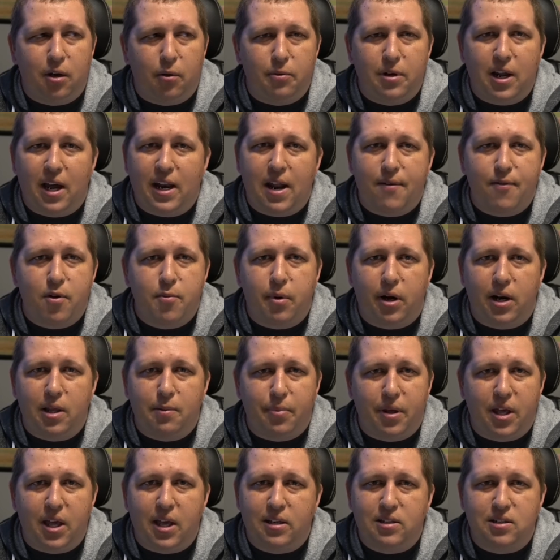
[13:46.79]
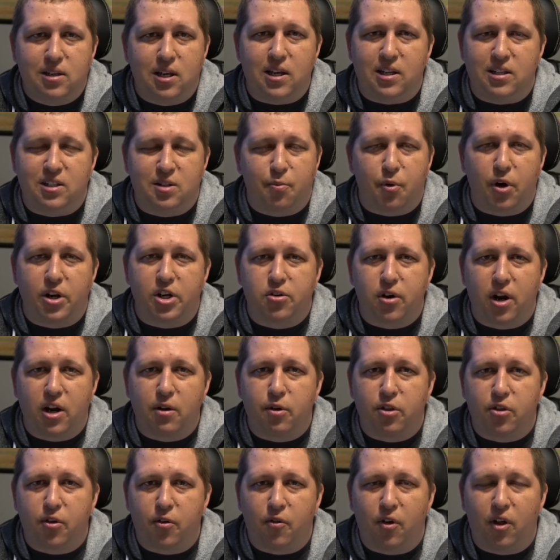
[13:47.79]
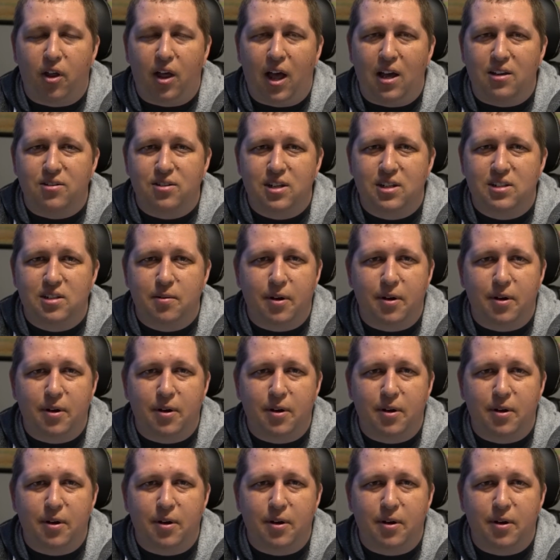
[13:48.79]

Not everybody peaks in spring training with their velocity.